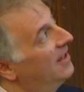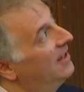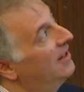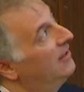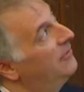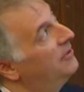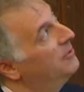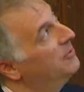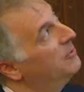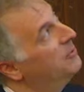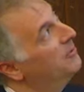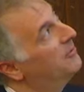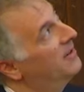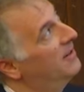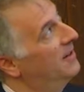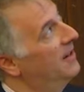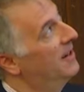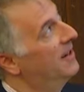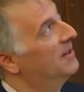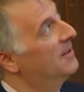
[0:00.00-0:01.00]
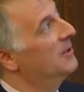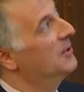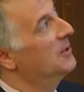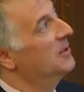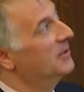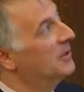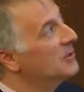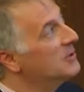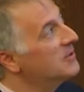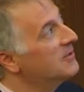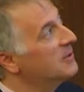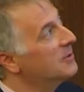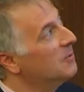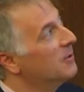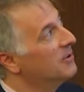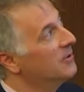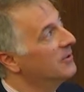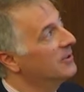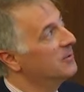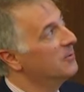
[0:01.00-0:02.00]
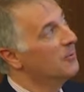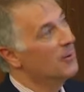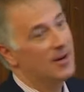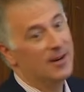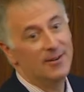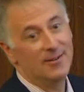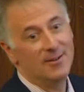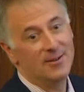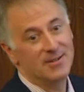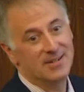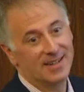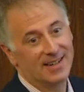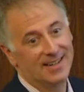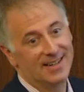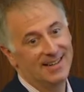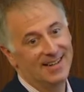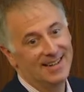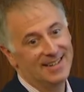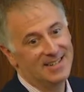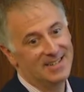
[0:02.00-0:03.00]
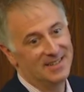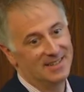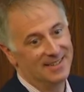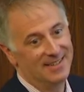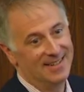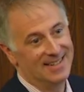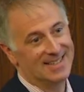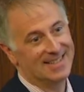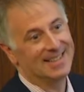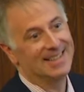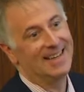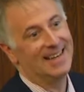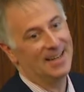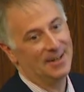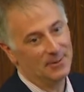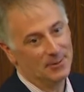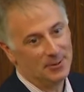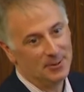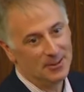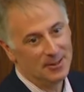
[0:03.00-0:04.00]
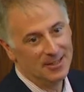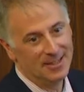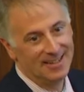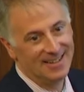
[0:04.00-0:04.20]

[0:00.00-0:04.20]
If you move, uh, the, those of you wondering where there's a connection, it's lateral